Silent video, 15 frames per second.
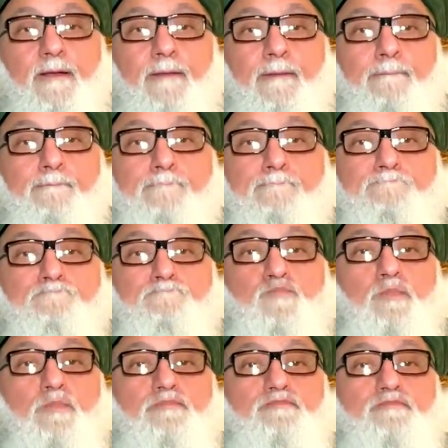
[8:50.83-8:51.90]

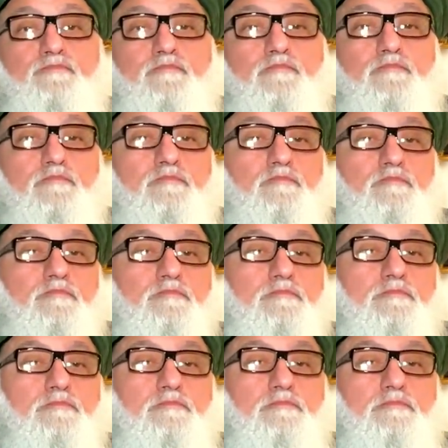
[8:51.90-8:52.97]

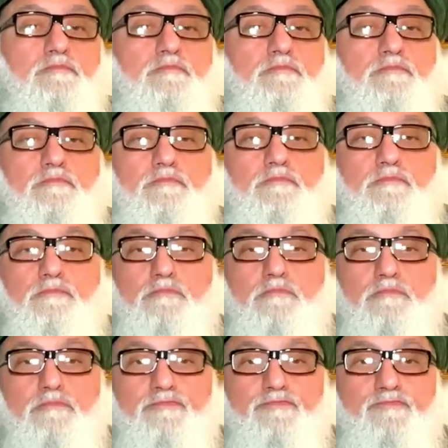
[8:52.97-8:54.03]

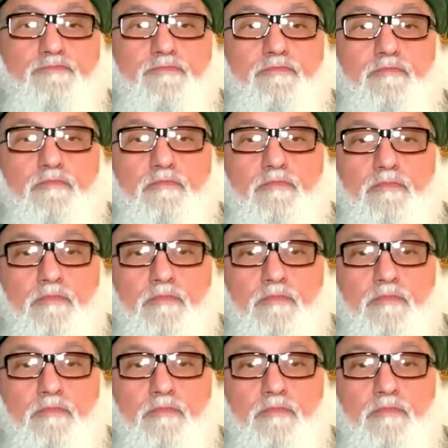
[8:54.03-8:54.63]
(silence)